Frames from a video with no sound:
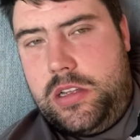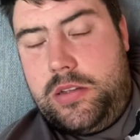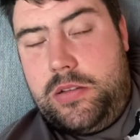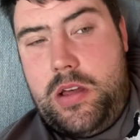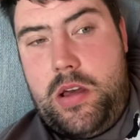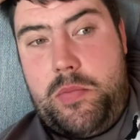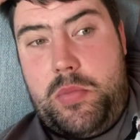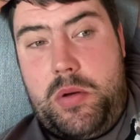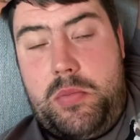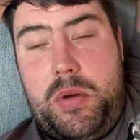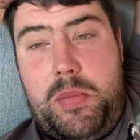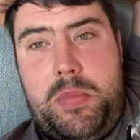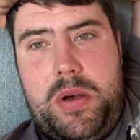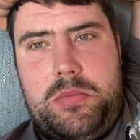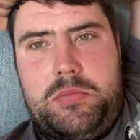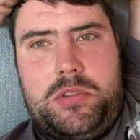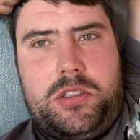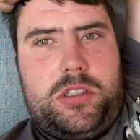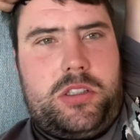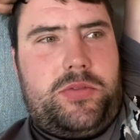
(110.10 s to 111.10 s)
I met my
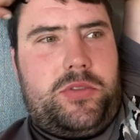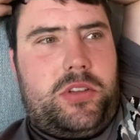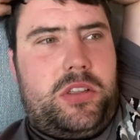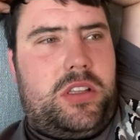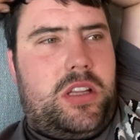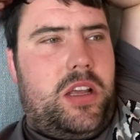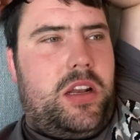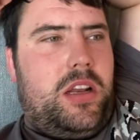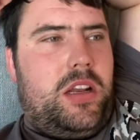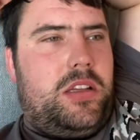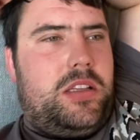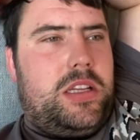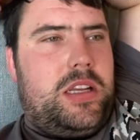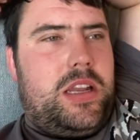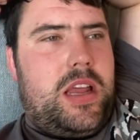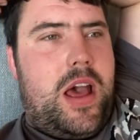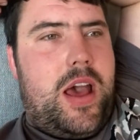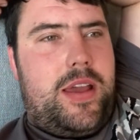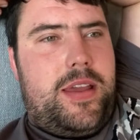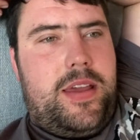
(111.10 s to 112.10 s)
mum's for dinner
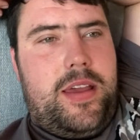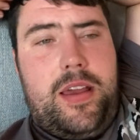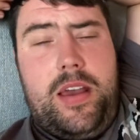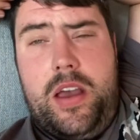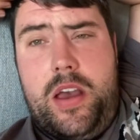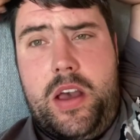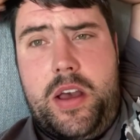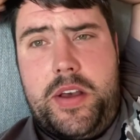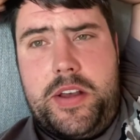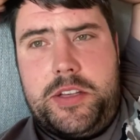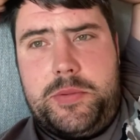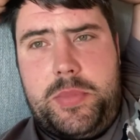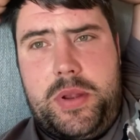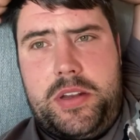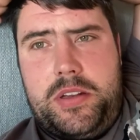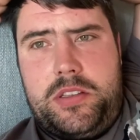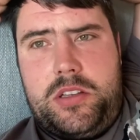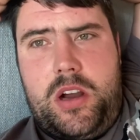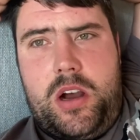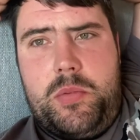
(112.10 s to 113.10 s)
today.
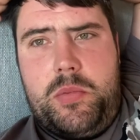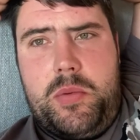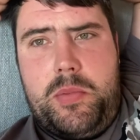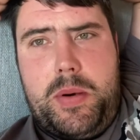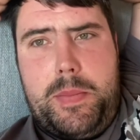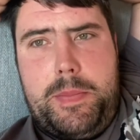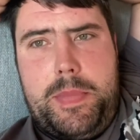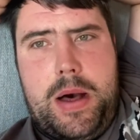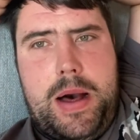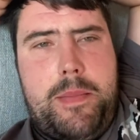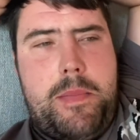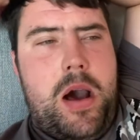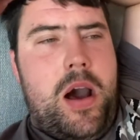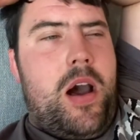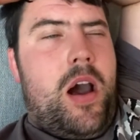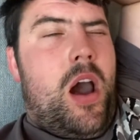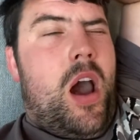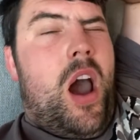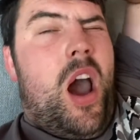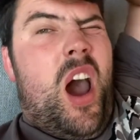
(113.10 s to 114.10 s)
Spending time with my mum.
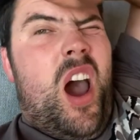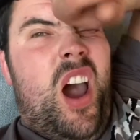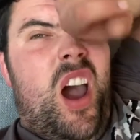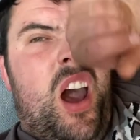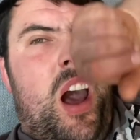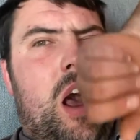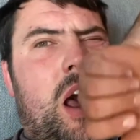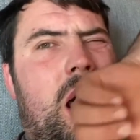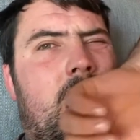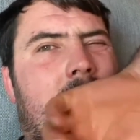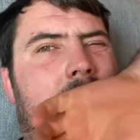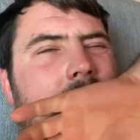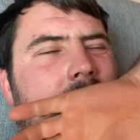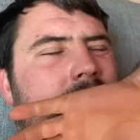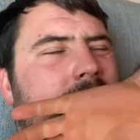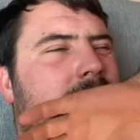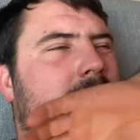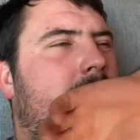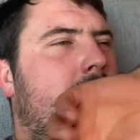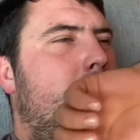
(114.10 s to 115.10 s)
I
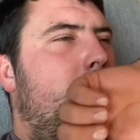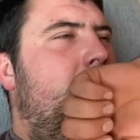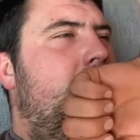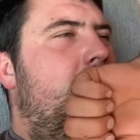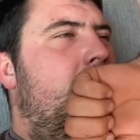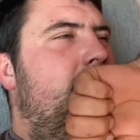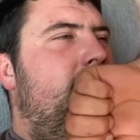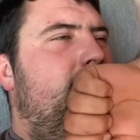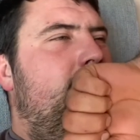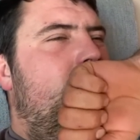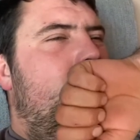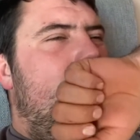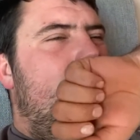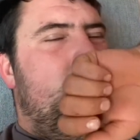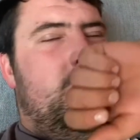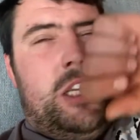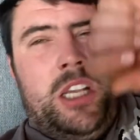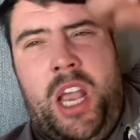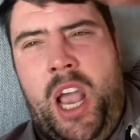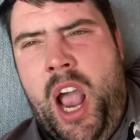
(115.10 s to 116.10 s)
see my
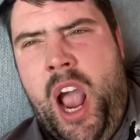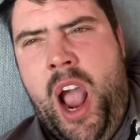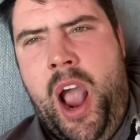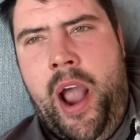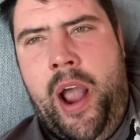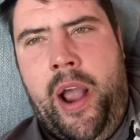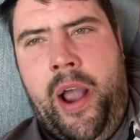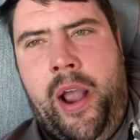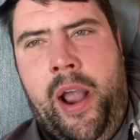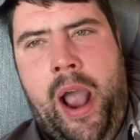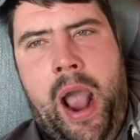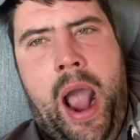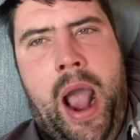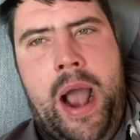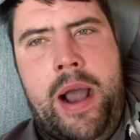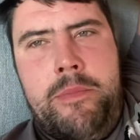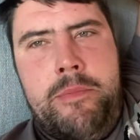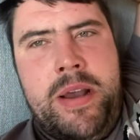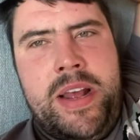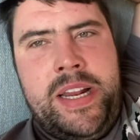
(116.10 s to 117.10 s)
nephews
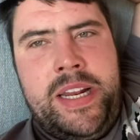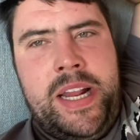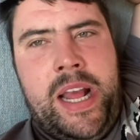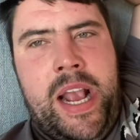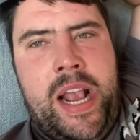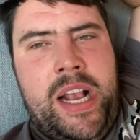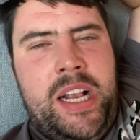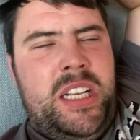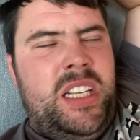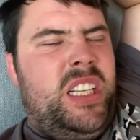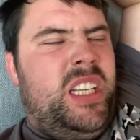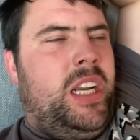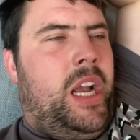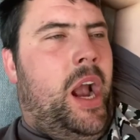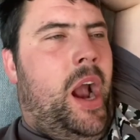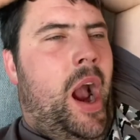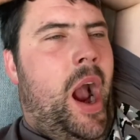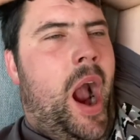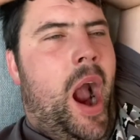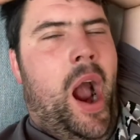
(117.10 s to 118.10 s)
and my niece
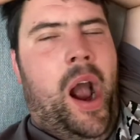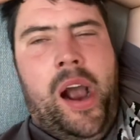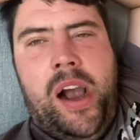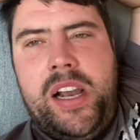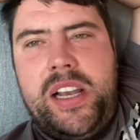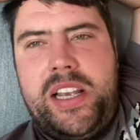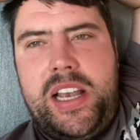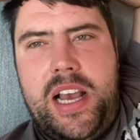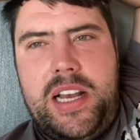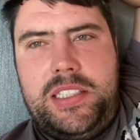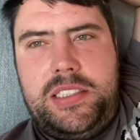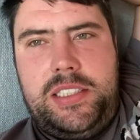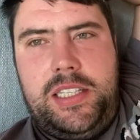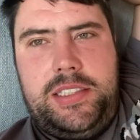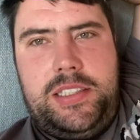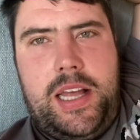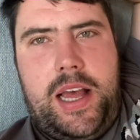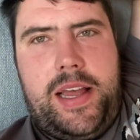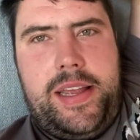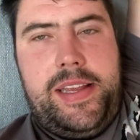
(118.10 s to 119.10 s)

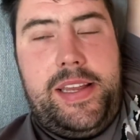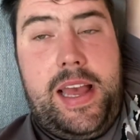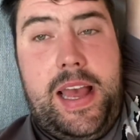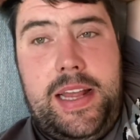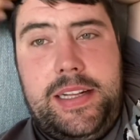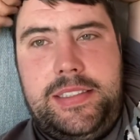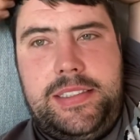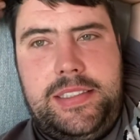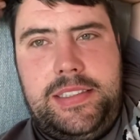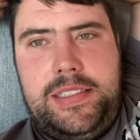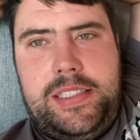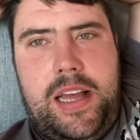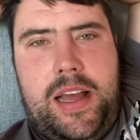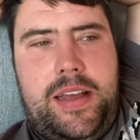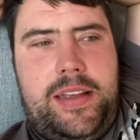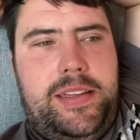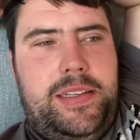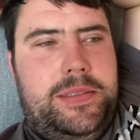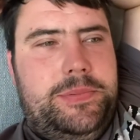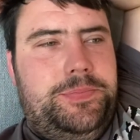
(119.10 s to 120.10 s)
yesterday and
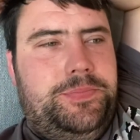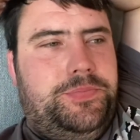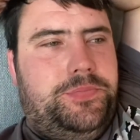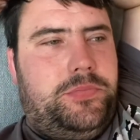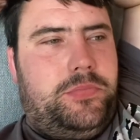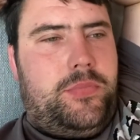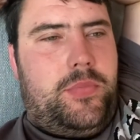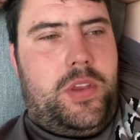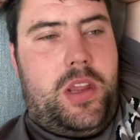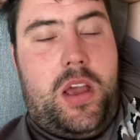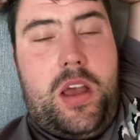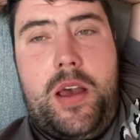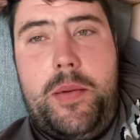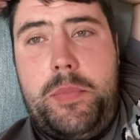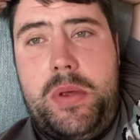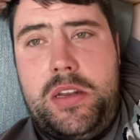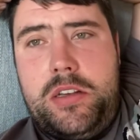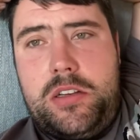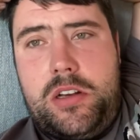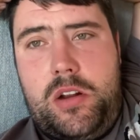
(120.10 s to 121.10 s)
today. I
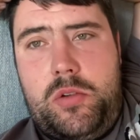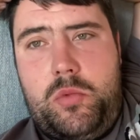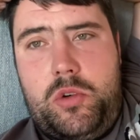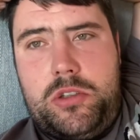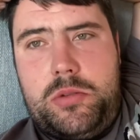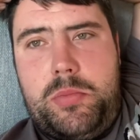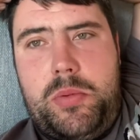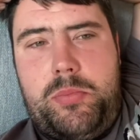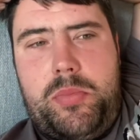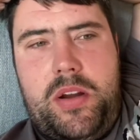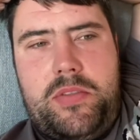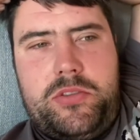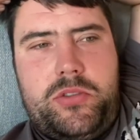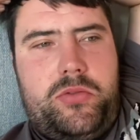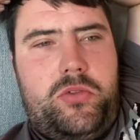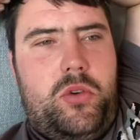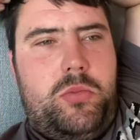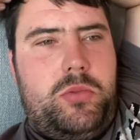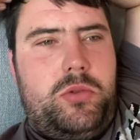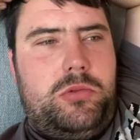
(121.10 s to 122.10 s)
managed to go watch my brother's
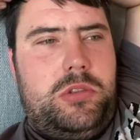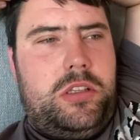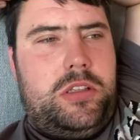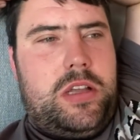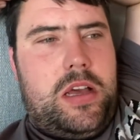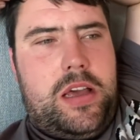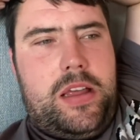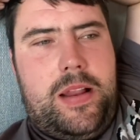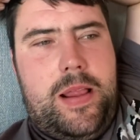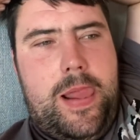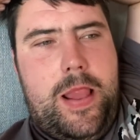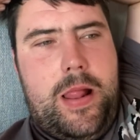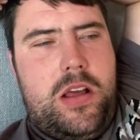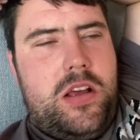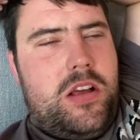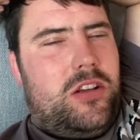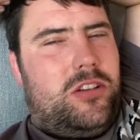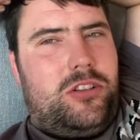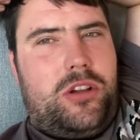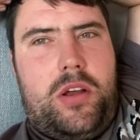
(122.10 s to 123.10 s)
football today.
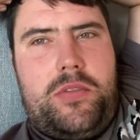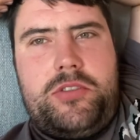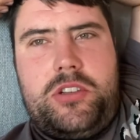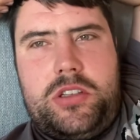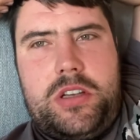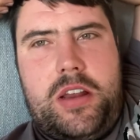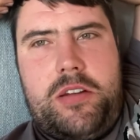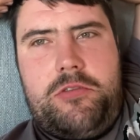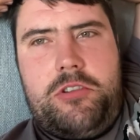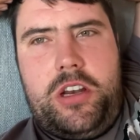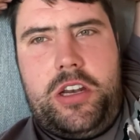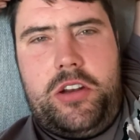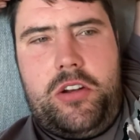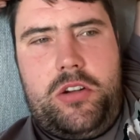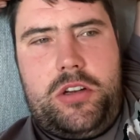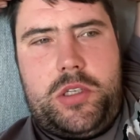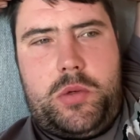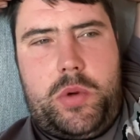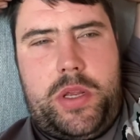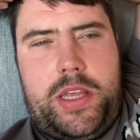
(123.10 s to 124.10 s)
So I've just had a really
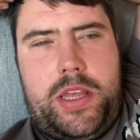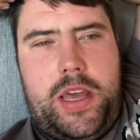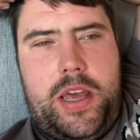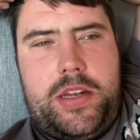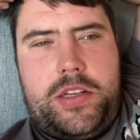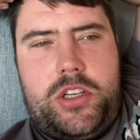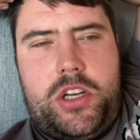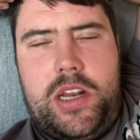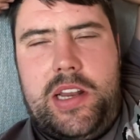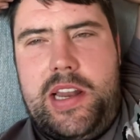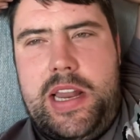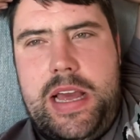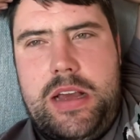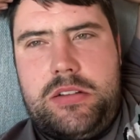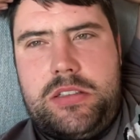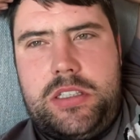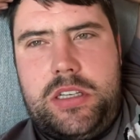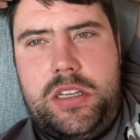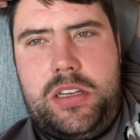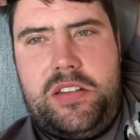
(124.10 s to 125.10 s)
nice weekend, chilling out,
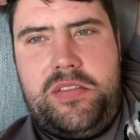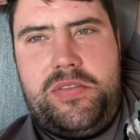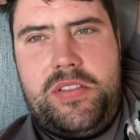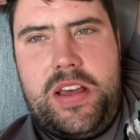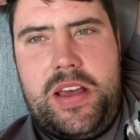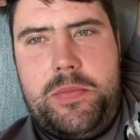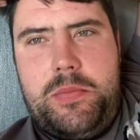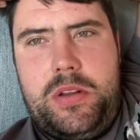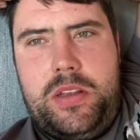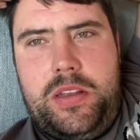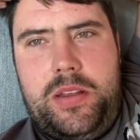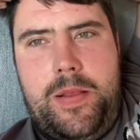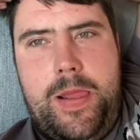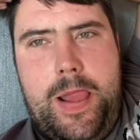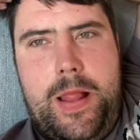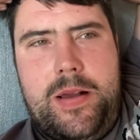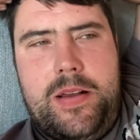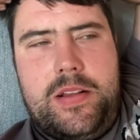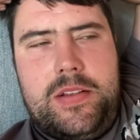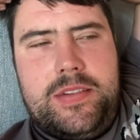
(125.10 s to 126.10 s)
seeing the family.
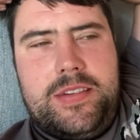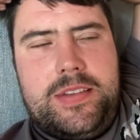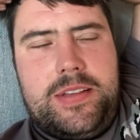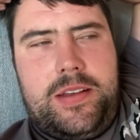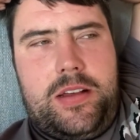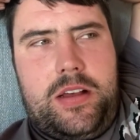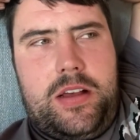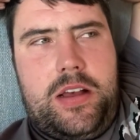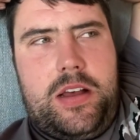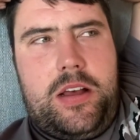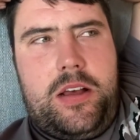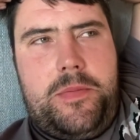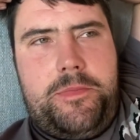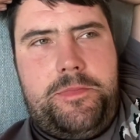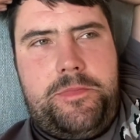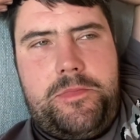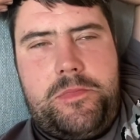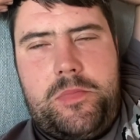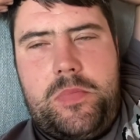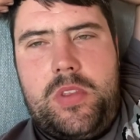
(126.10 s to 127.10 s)

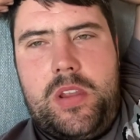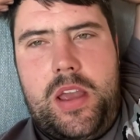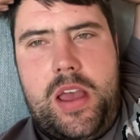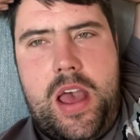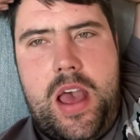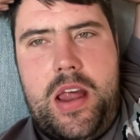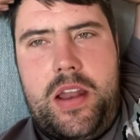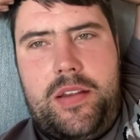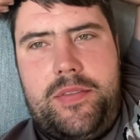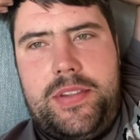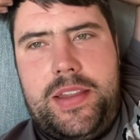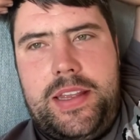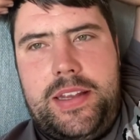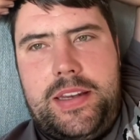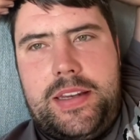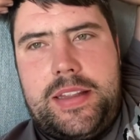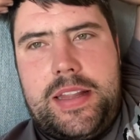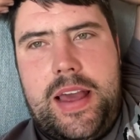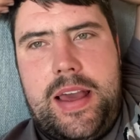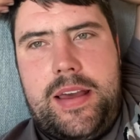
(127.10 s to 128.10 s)
And I've
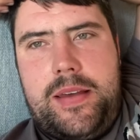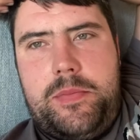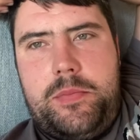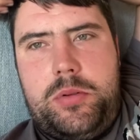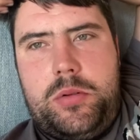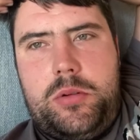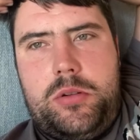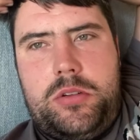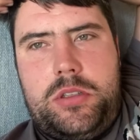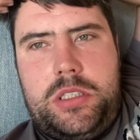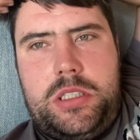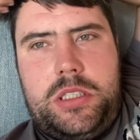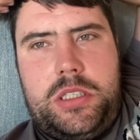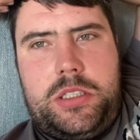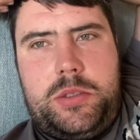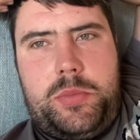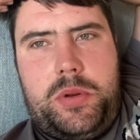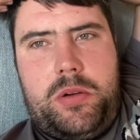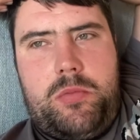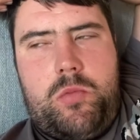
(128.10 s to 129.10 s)
needed that because it's
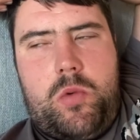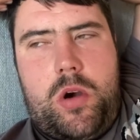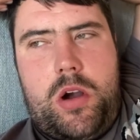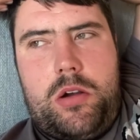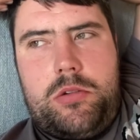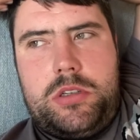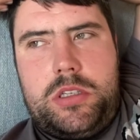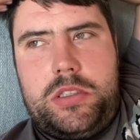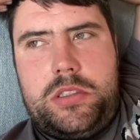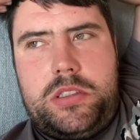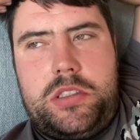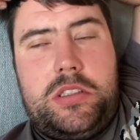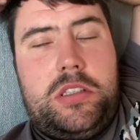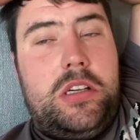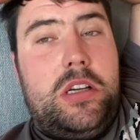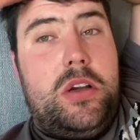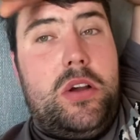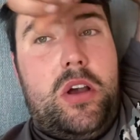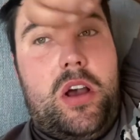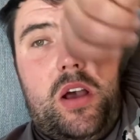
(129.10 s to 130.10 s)
been a while since
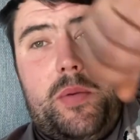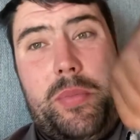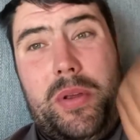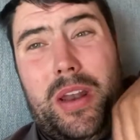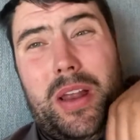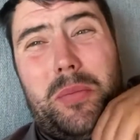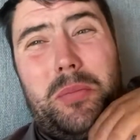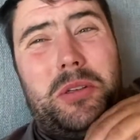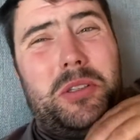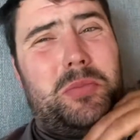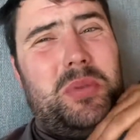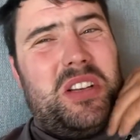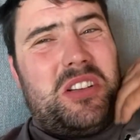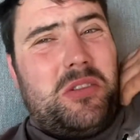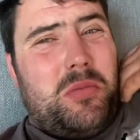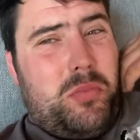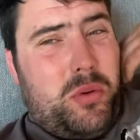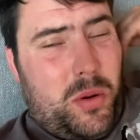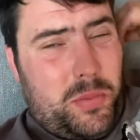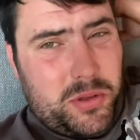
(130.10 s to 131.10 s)
I've been able to spend
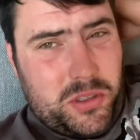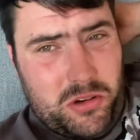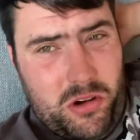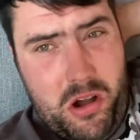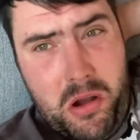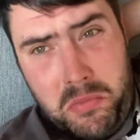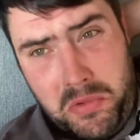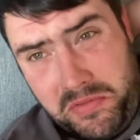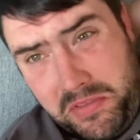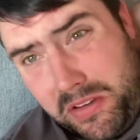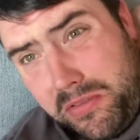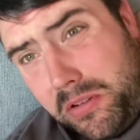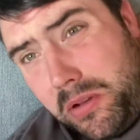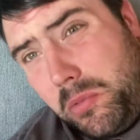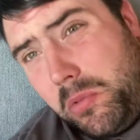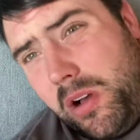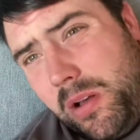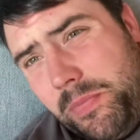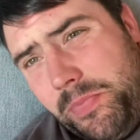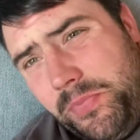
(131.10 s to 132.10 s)
some proper time with
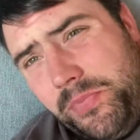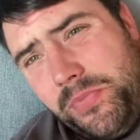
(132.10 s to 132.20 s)
everyone.